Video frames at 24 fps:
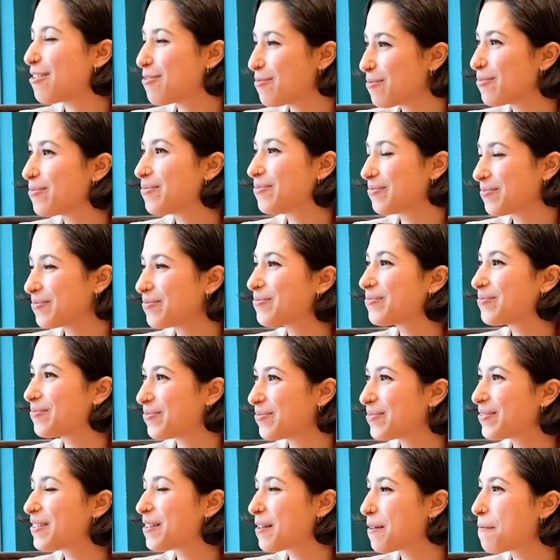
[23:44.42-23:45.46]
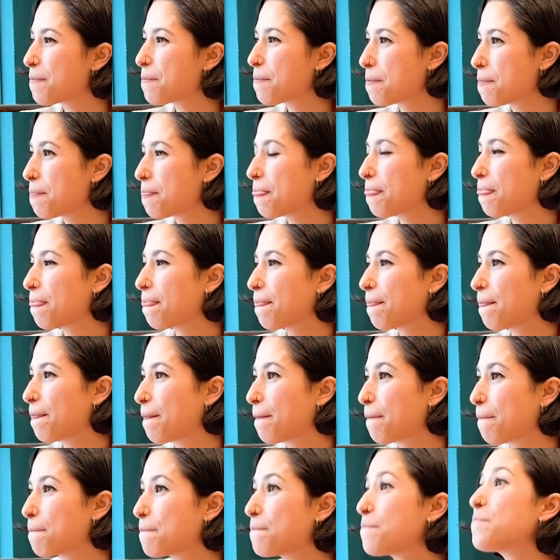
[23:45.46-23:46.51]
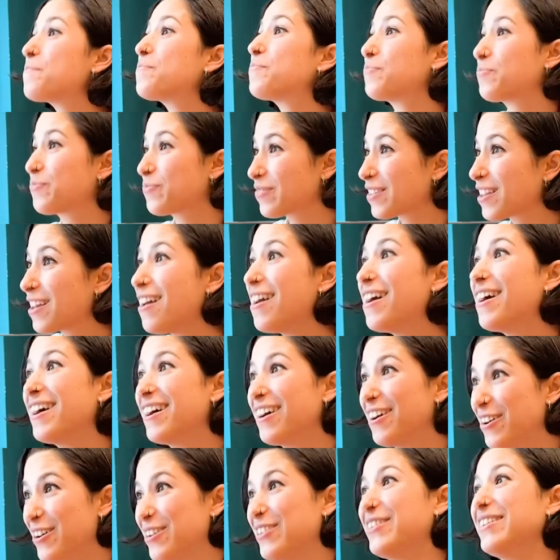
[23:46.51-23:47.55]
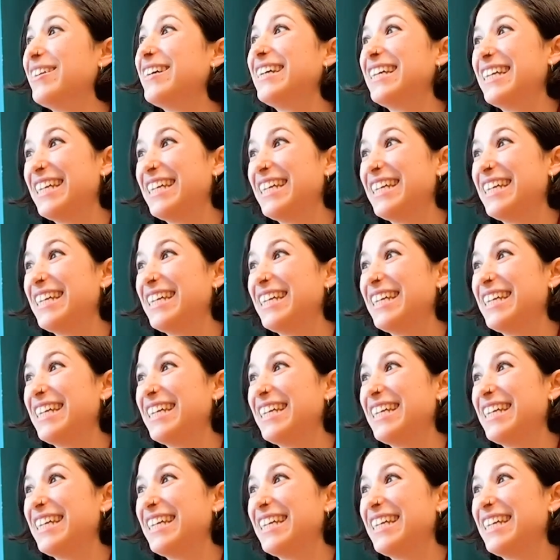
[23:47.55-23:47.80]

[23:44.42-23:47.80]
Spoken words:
in Italy, do you invite guests to your house, like a friends?